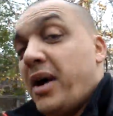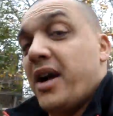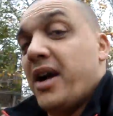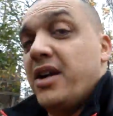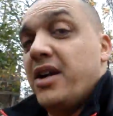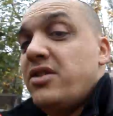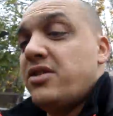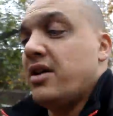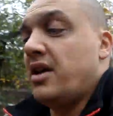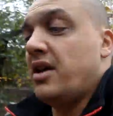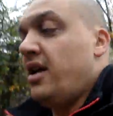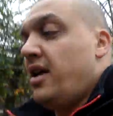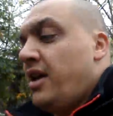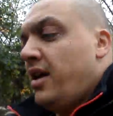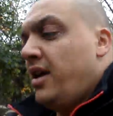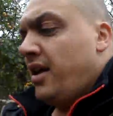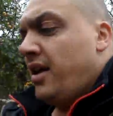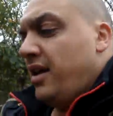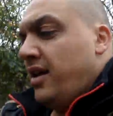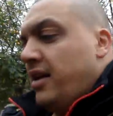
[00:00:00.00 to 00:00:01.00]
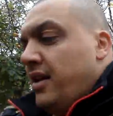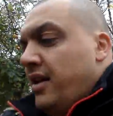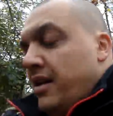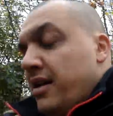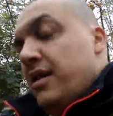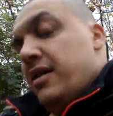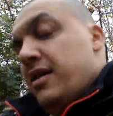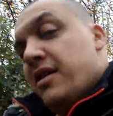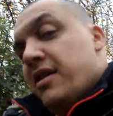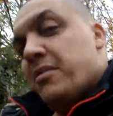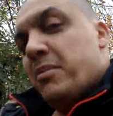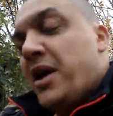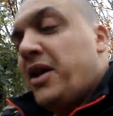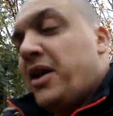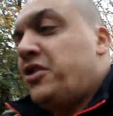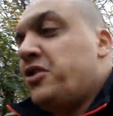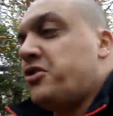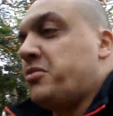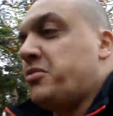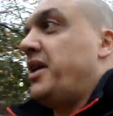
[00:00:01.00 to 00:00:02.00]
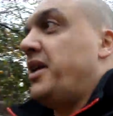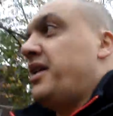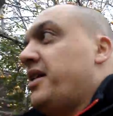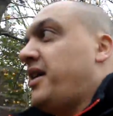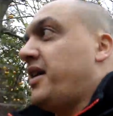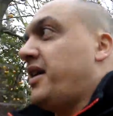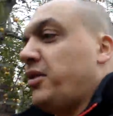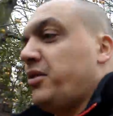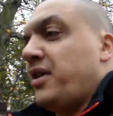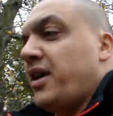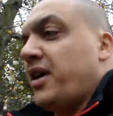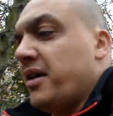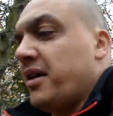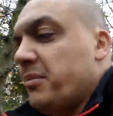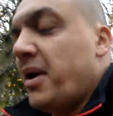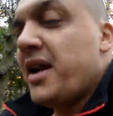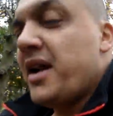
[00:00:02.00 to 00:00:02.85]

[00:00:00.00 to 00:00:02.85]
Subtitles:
page and messaged me. And I was like,